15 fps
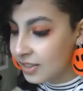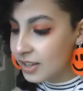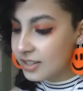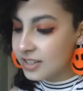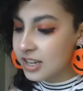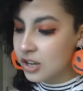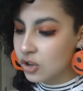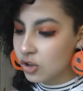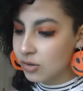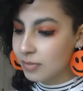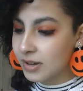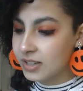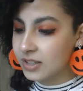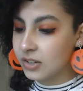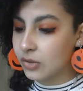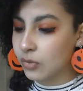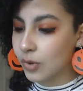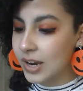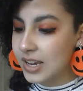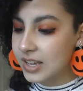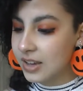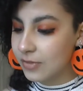This t-shirt makes a
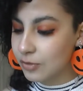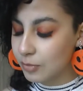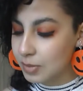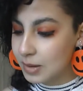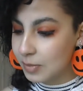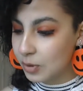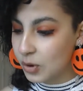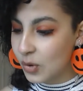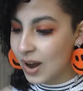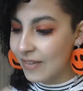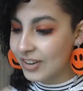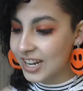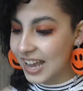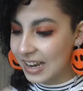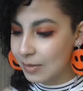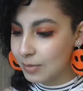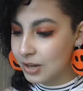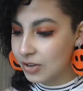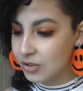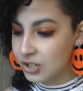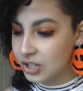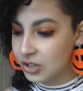great gift for people who have an
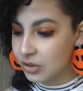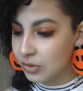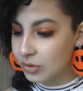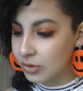enemy or two.